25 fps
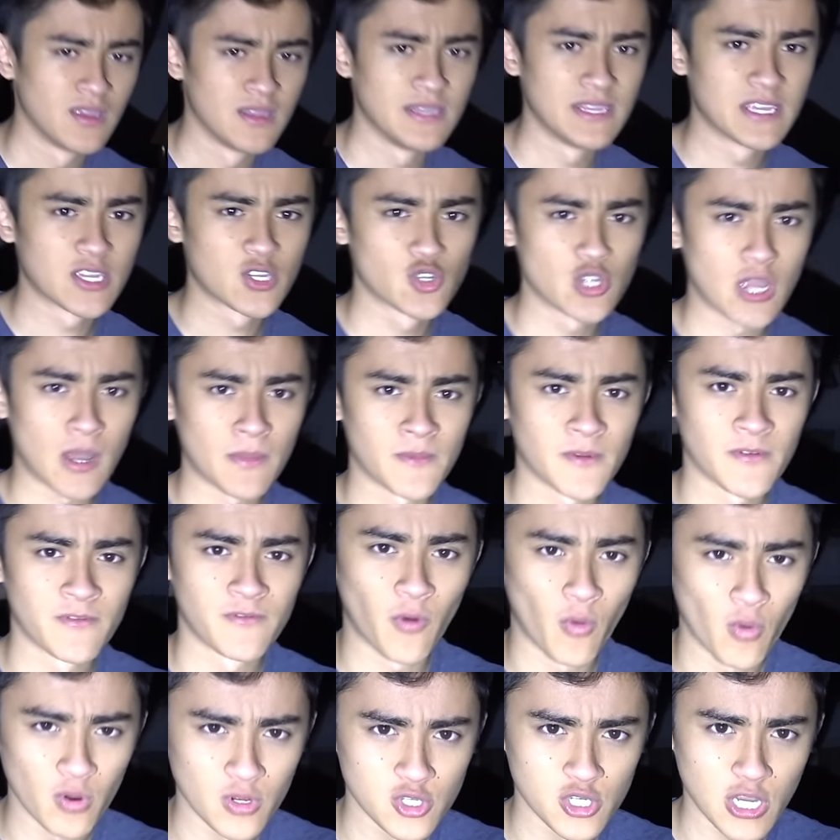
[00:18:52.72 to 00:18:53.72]
Nick dropped
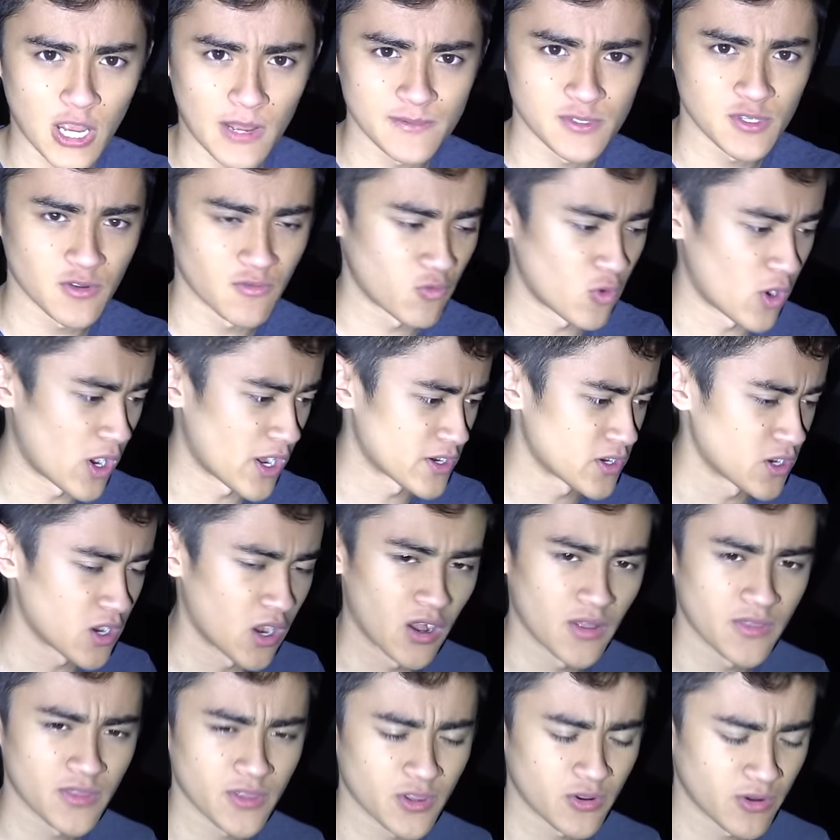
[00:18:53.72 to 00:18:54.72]
four drops of water
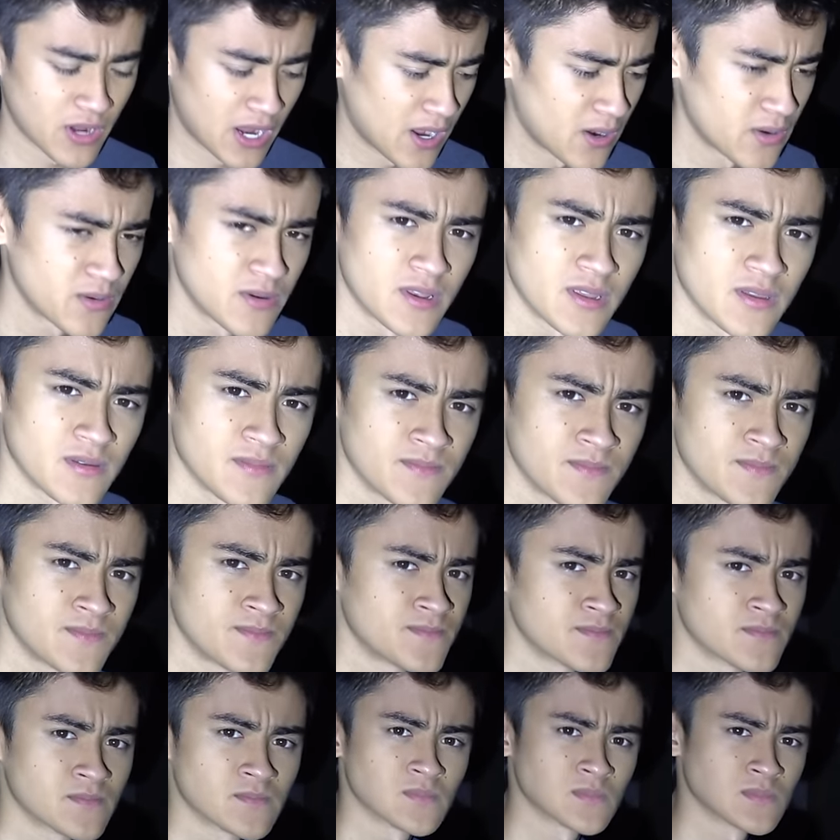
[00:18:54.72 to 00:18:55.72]
on the ground.
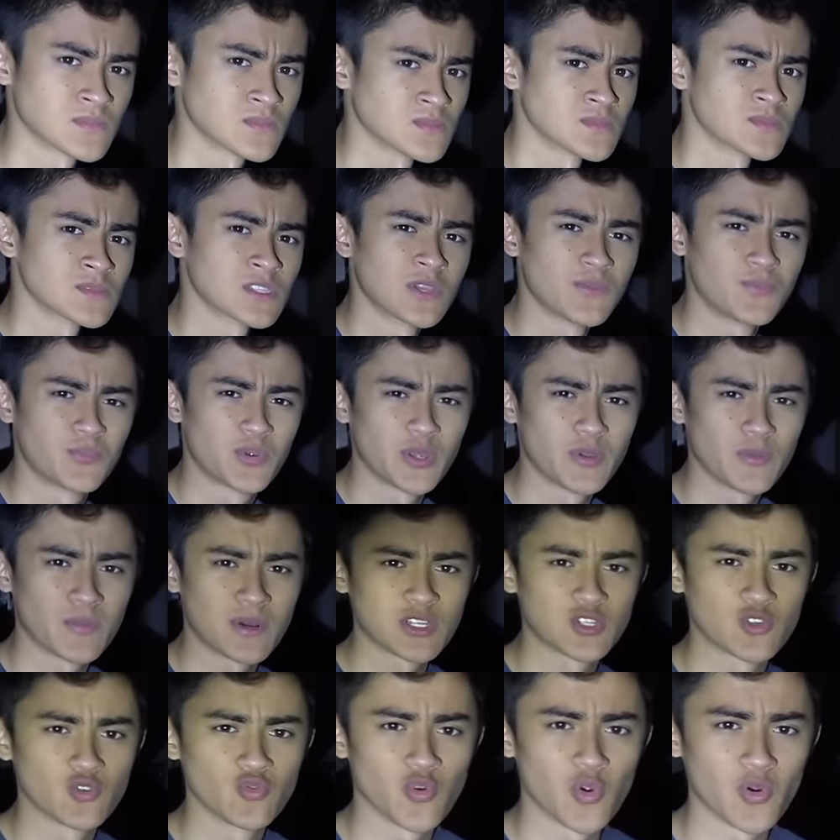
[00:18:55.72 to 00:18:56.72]
Pretty
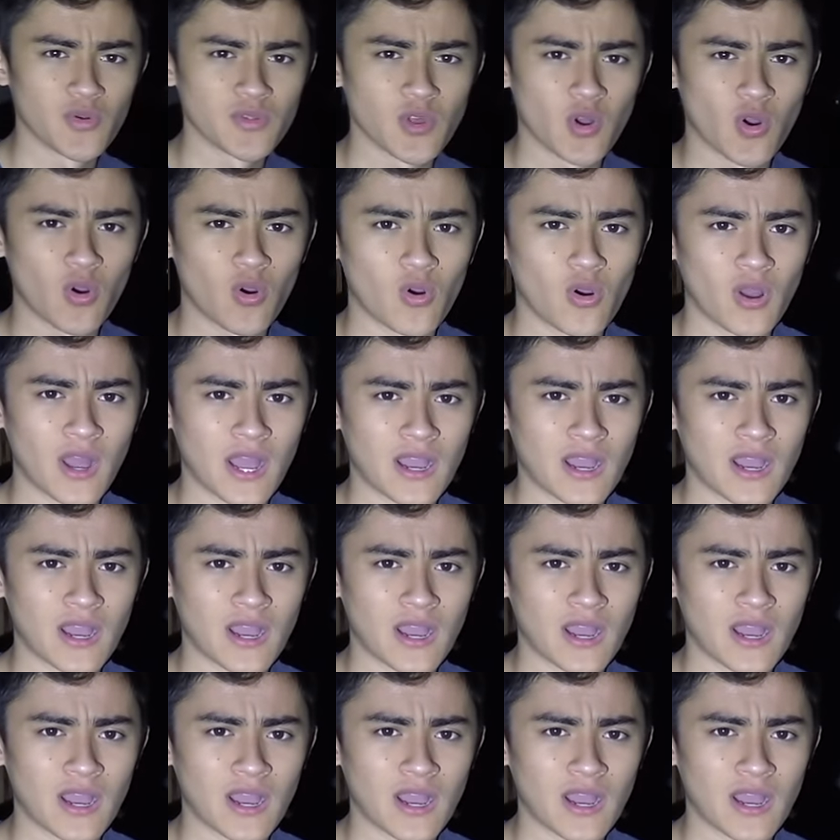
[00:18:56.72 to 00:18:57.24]
much ruined the whole